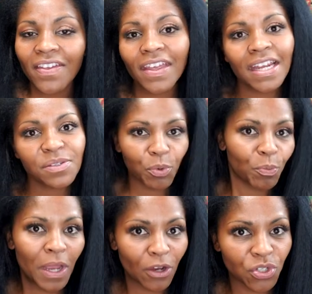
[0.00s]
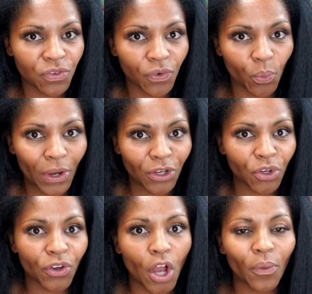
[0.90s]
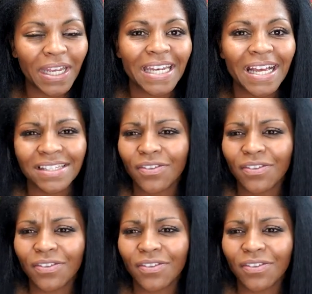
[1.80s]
that has prepared you for where you're going next?